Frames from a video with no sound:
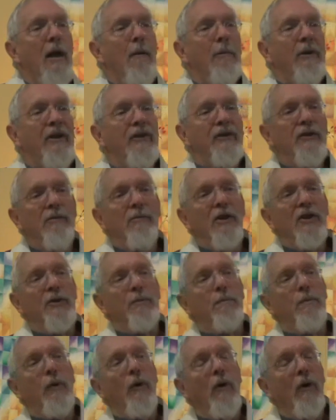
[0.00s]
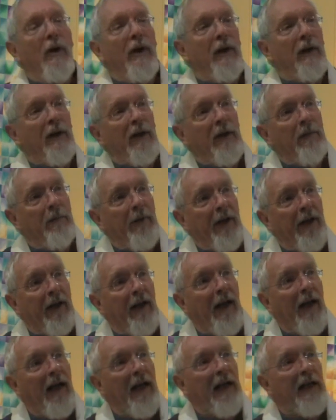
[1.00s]
But there's not much point in being a
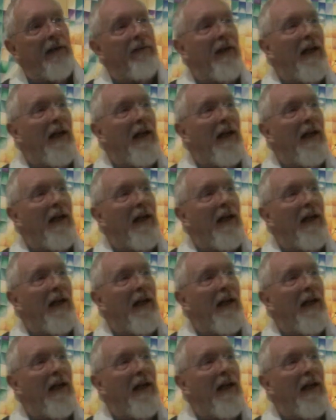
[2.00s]
hand of